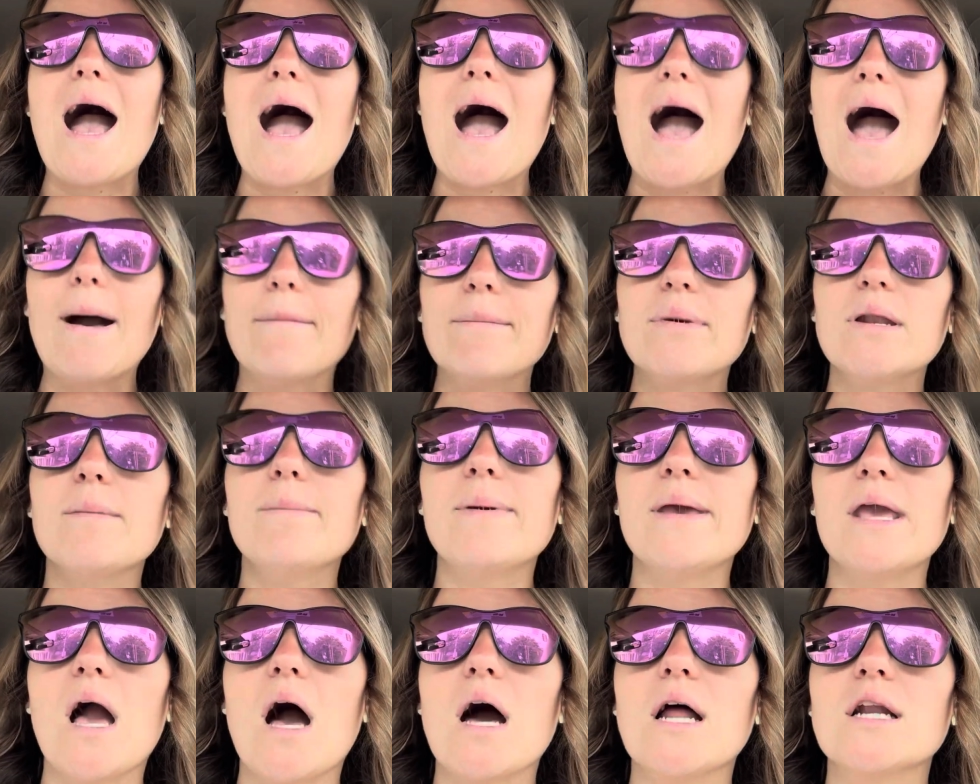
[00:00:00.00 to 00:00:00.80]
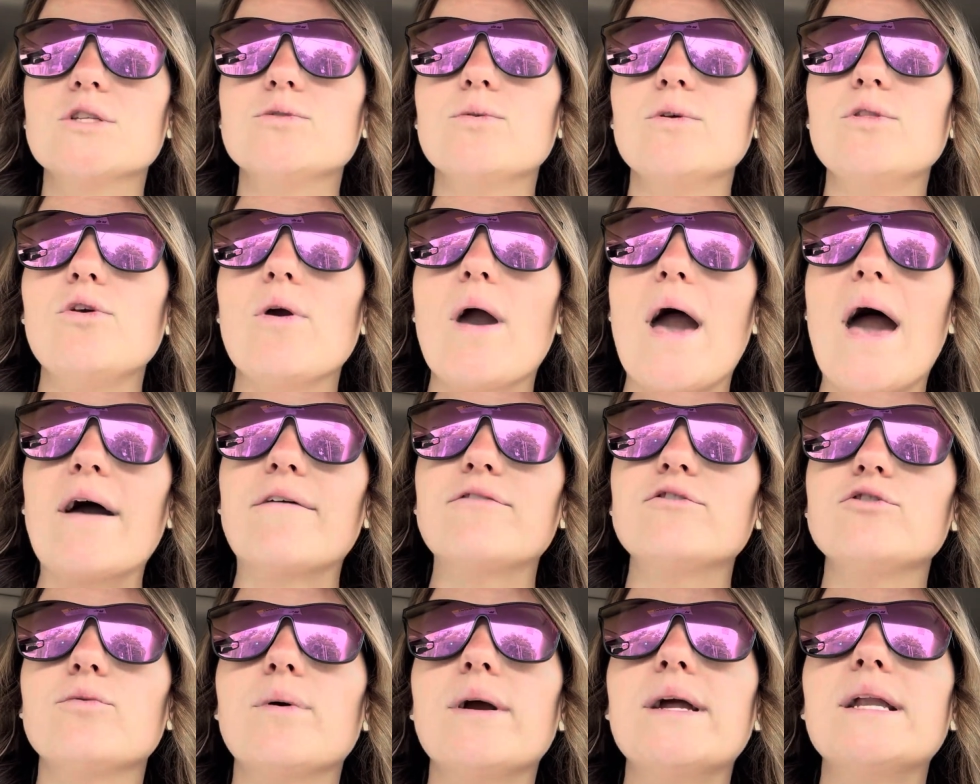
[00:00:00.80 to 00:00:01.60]
I'm going to be honest with you.
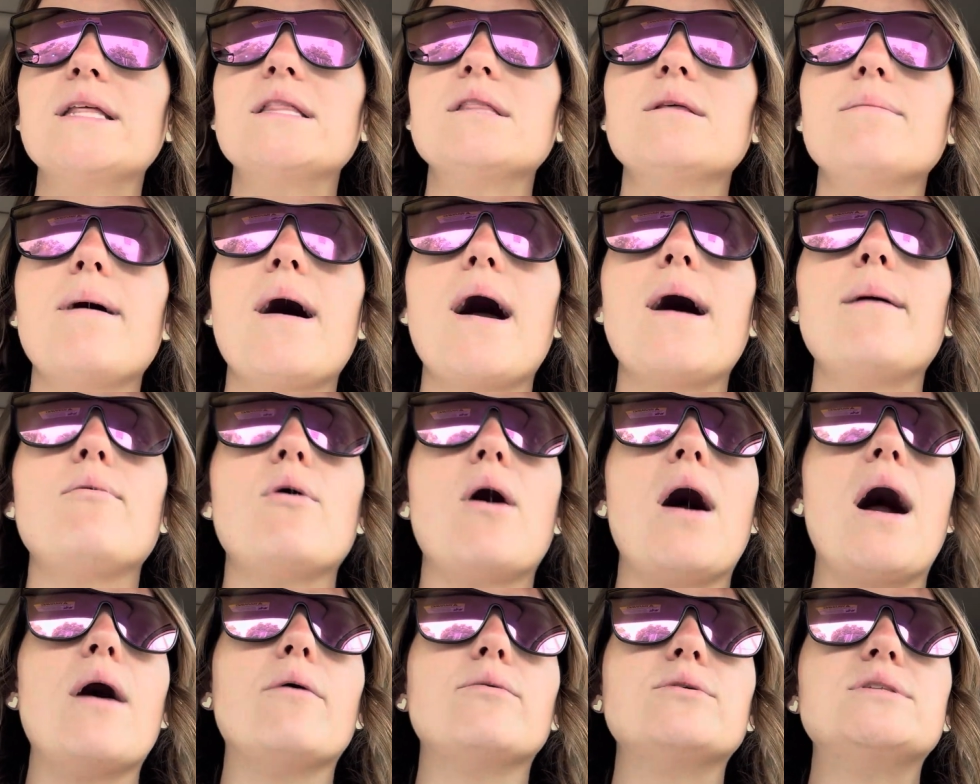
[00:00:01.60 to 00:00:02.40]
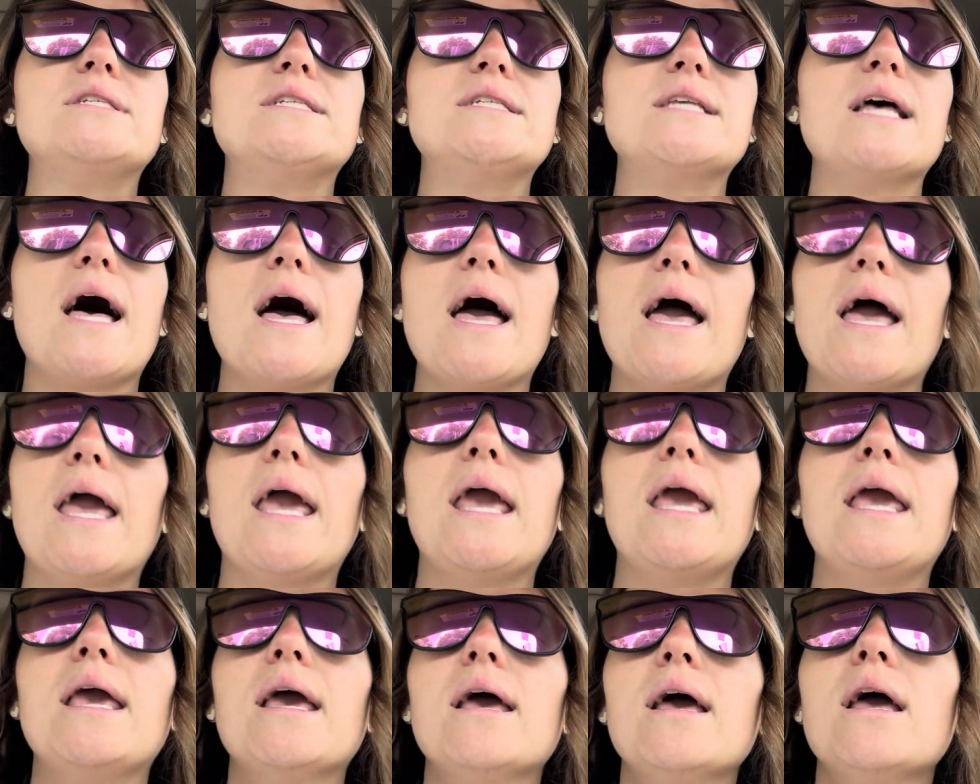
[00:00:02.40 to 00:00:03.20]
After reading the Bible, I would
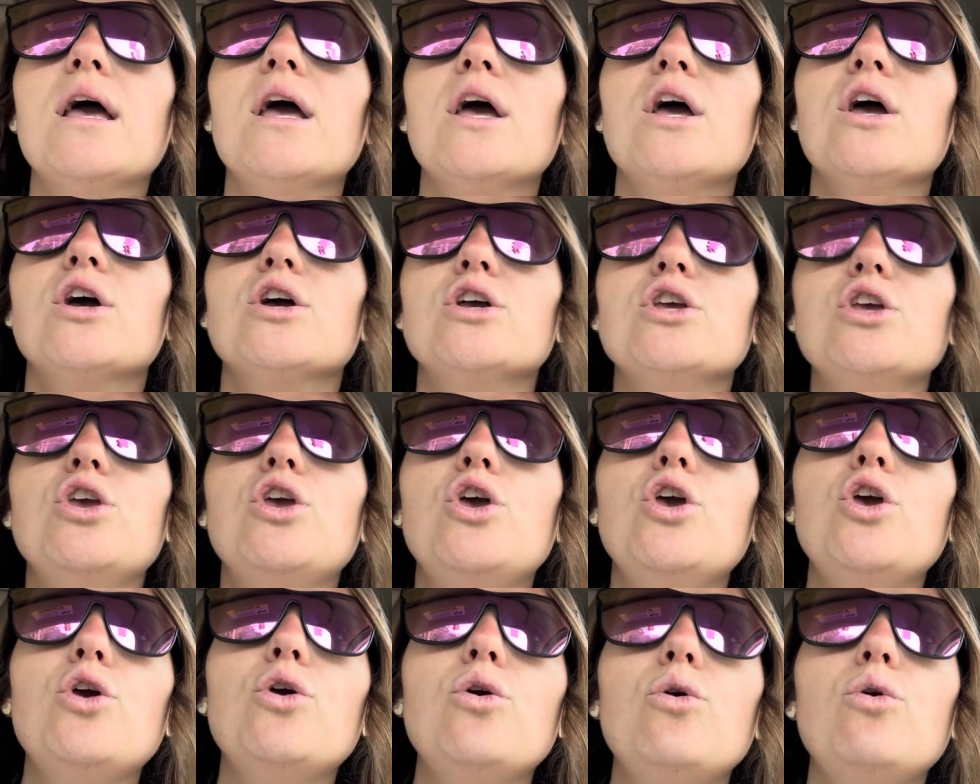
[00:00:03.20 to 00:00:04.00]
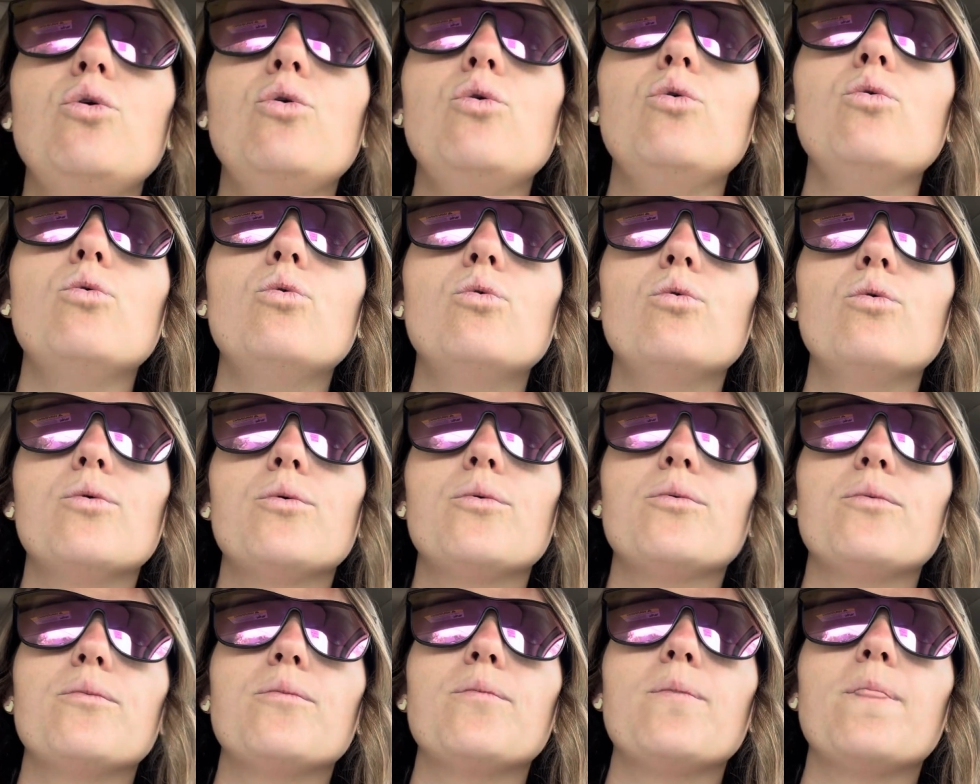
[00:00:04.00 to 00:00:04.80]
say you
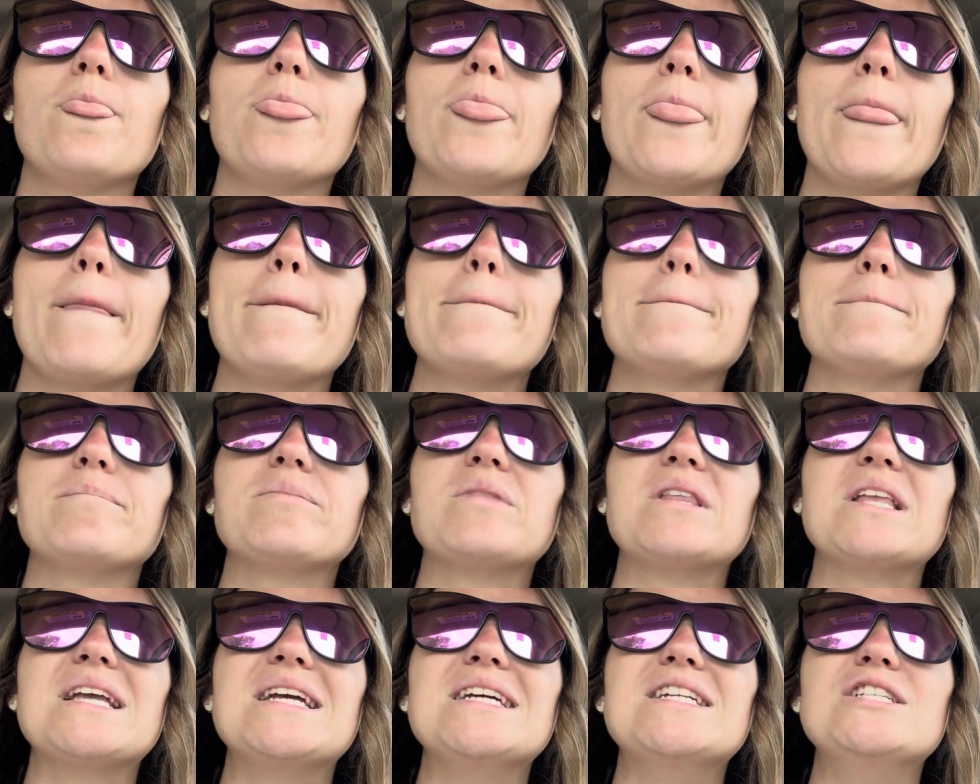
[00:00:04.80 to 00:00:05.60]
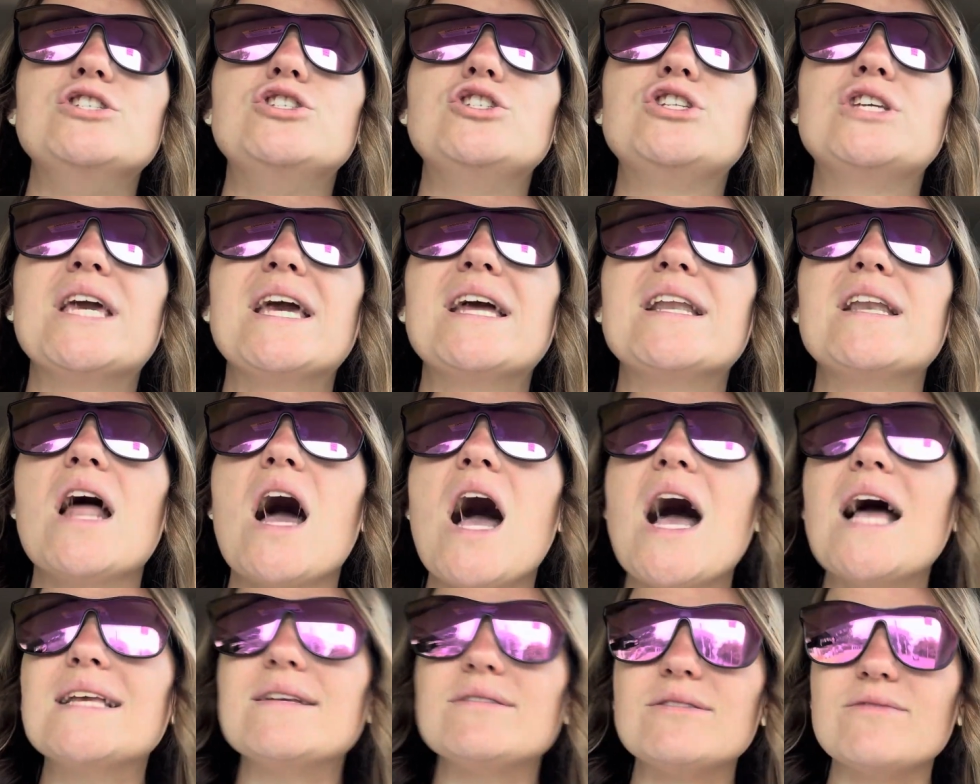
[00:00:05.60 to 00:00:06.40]

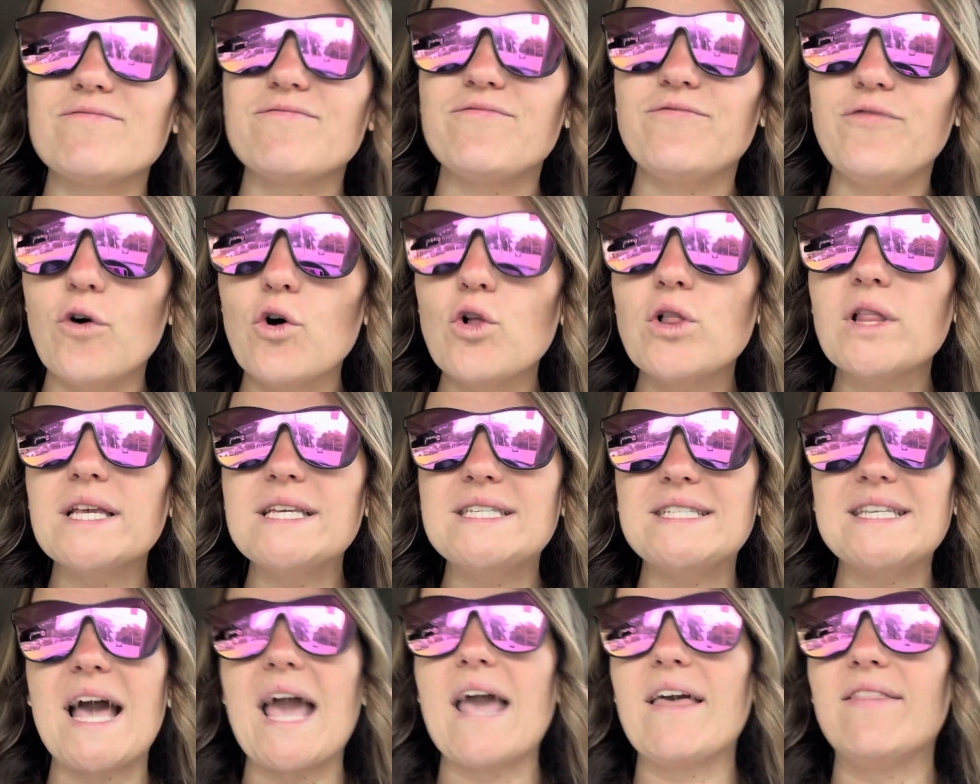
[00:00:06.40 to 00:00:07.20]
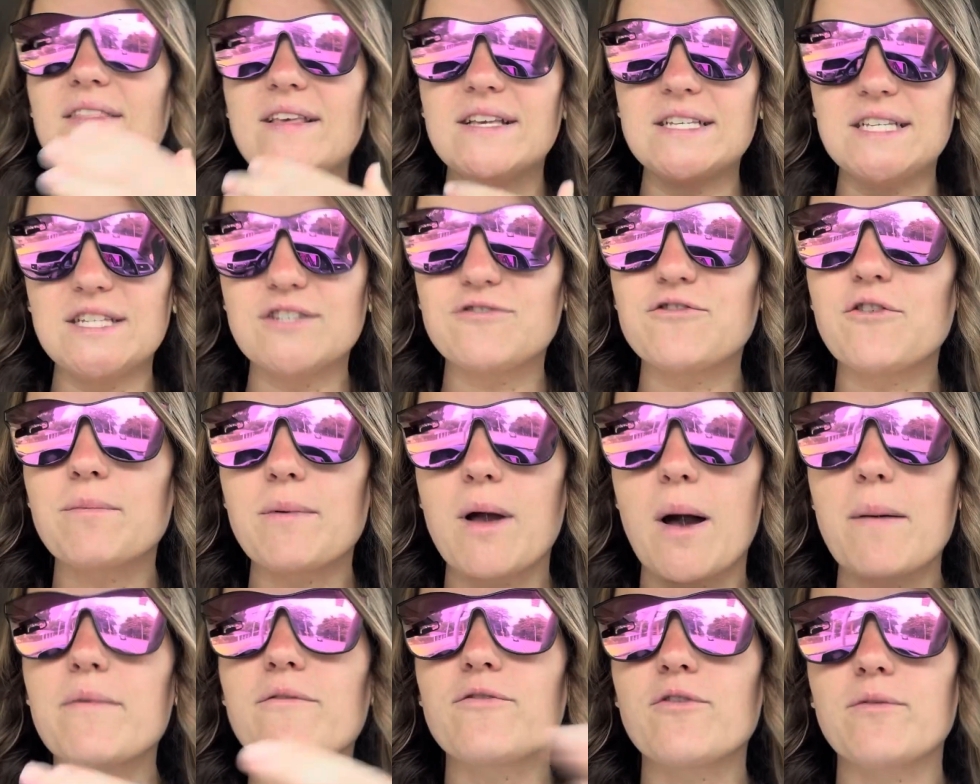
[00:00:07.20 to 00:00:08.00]
cannot fully say, and this is from
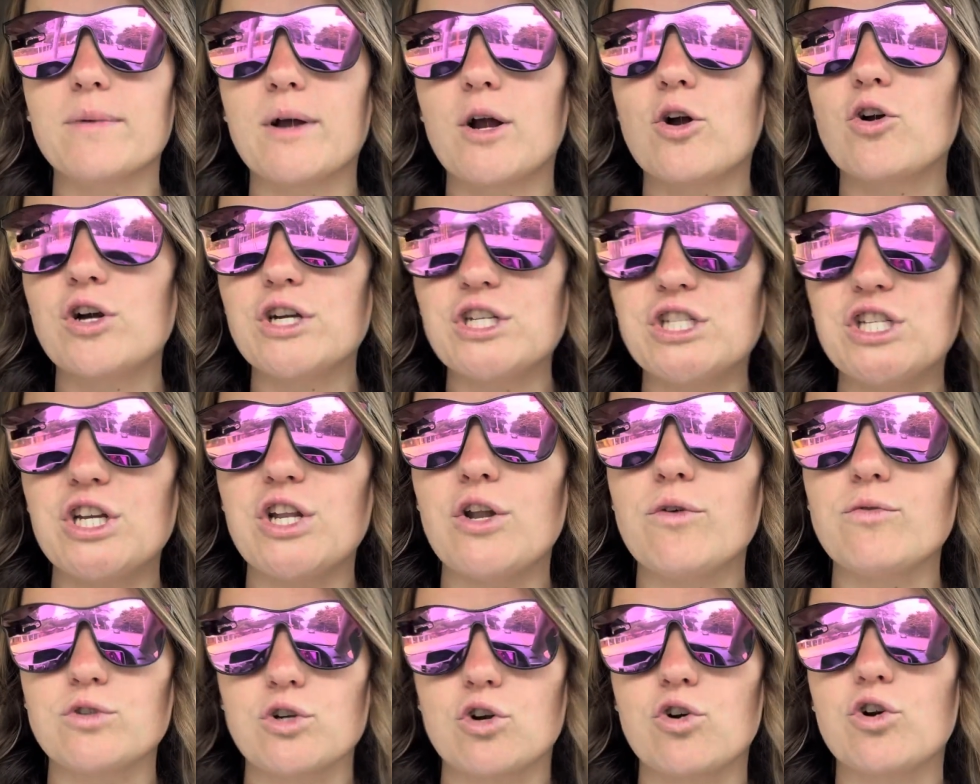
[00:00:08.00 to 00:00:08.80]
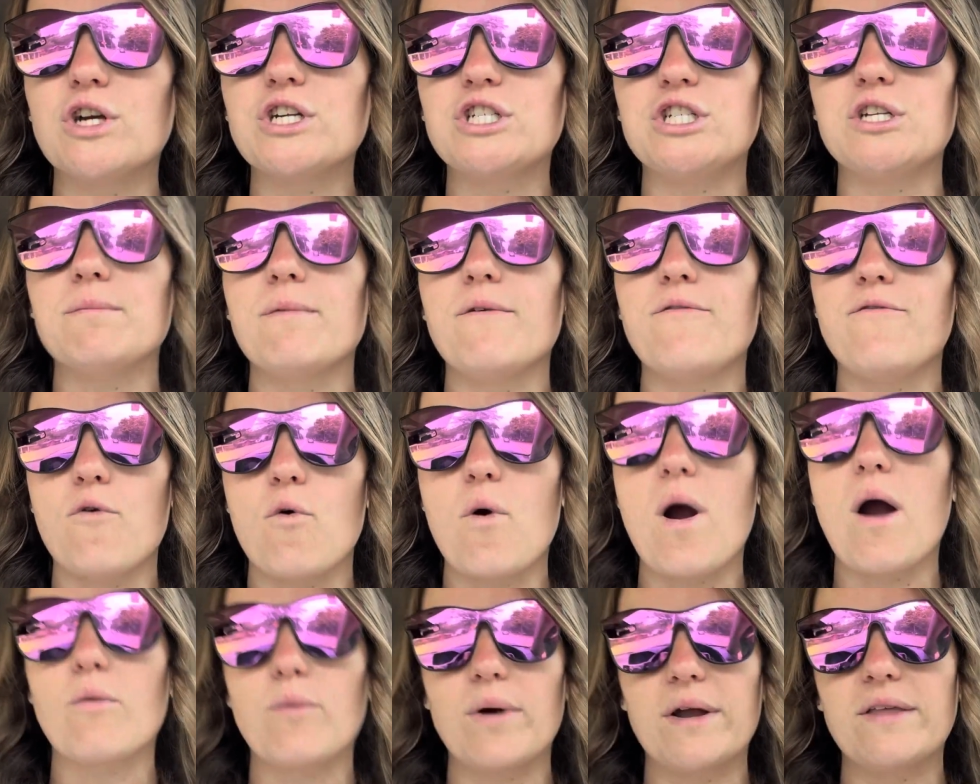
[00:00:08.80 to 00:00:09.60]
coming from a Christian who was a Christian
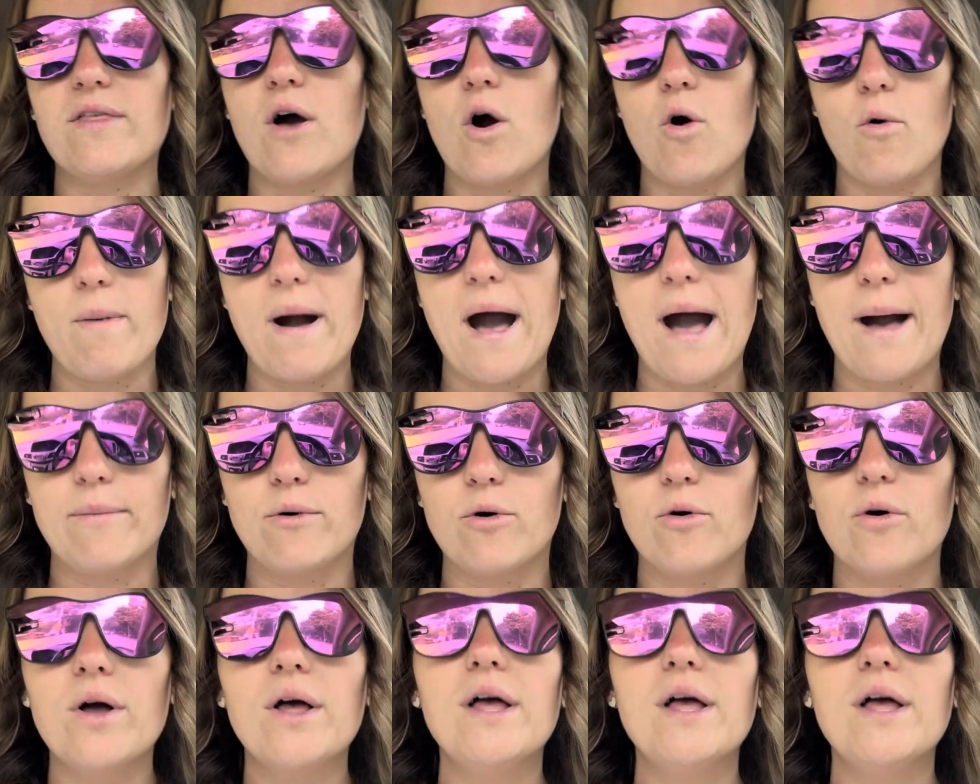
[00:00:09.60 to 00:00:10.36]
before I read the whole Bible,